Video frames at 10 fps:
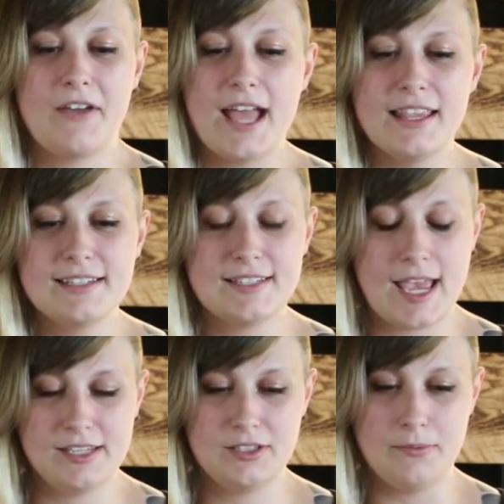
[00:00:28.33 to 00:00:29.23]
I've had this
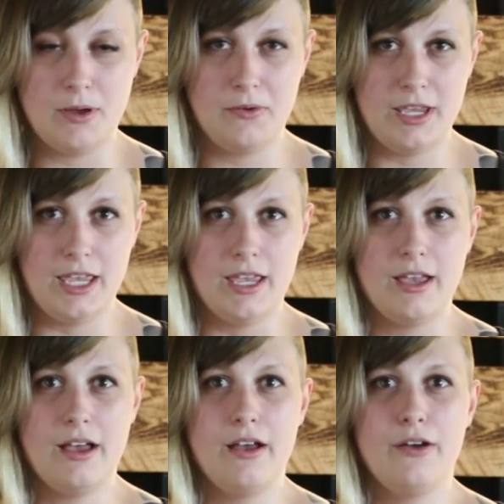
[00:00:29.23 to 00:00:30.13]
testimony
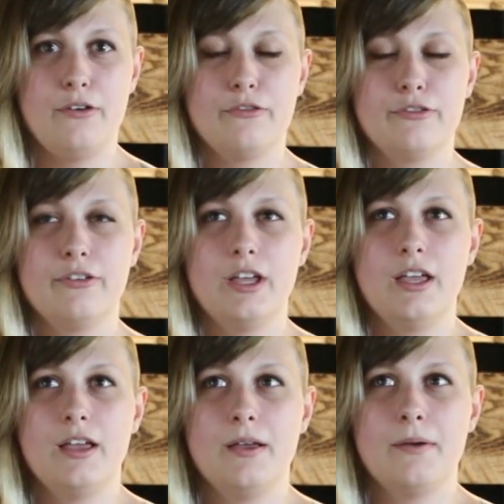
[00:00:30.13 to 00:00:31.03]
of
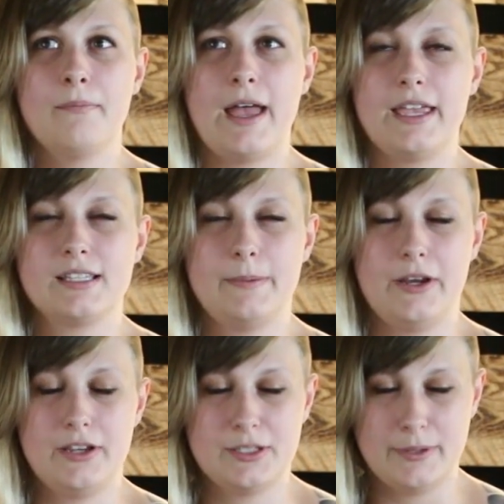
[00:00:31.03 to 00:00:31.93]
my
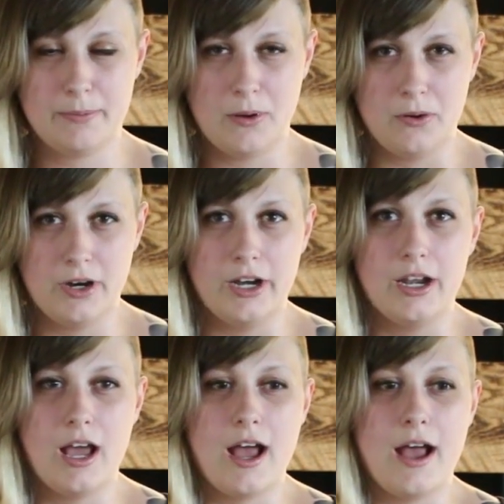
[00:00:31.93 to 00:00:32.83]
experience with
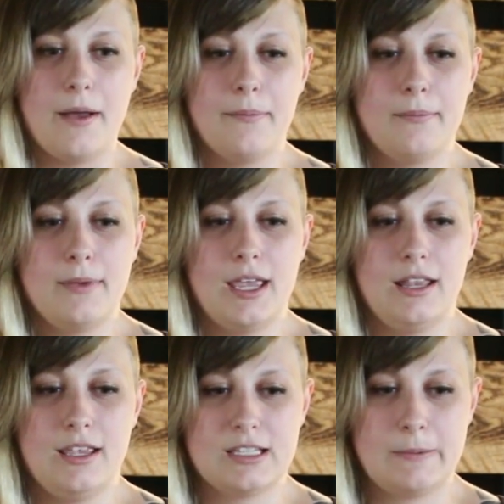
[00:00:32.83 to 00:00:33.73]
porn
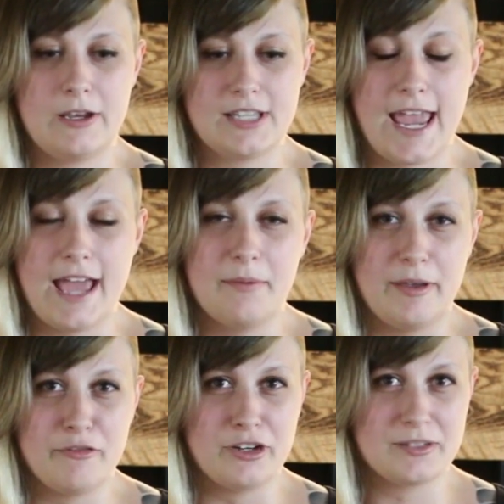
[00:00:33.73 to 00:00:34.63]
and the experience I had in
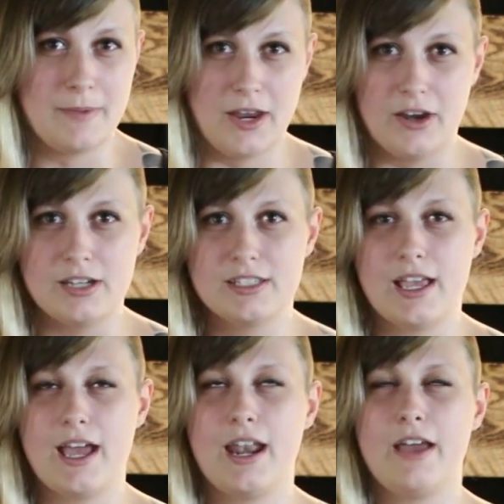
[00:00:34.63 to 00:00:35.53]
my first marriage
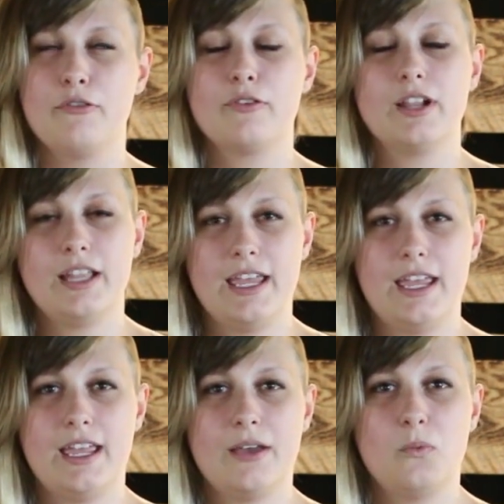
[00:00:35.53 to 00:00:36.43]
that I
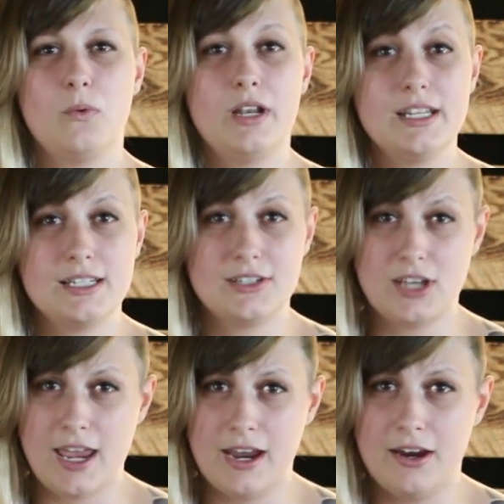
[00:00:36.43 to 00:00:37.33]
really wanted to
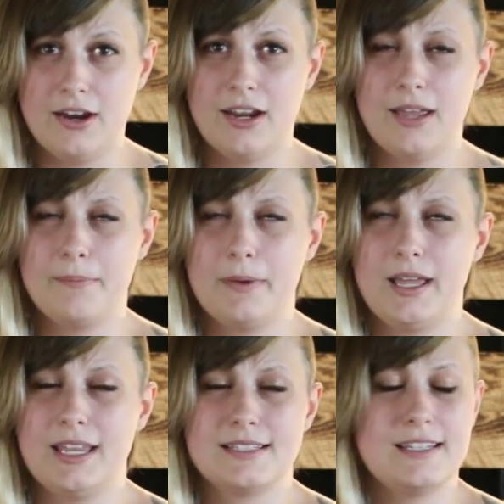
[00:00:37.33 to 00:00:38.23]
share,
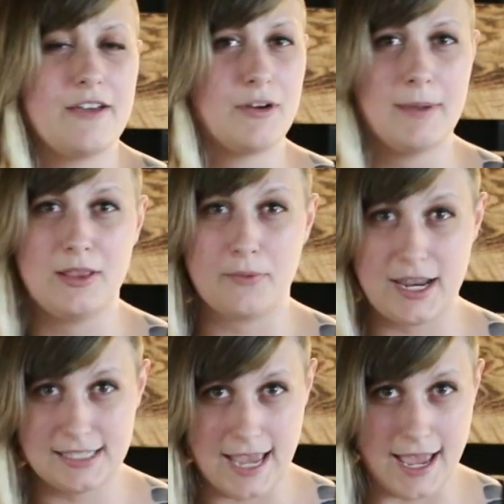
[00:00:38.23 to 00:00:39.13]
but it's never been the
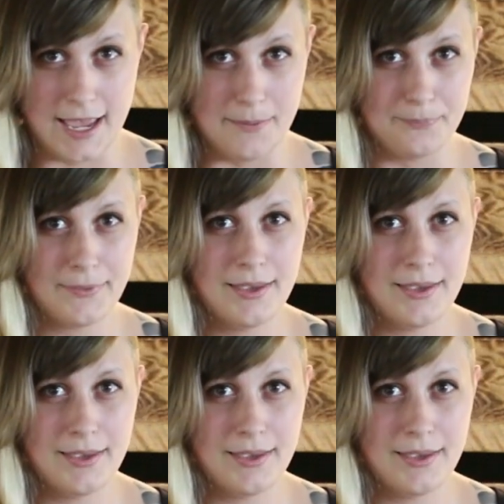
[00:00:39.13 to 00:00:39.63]
right time.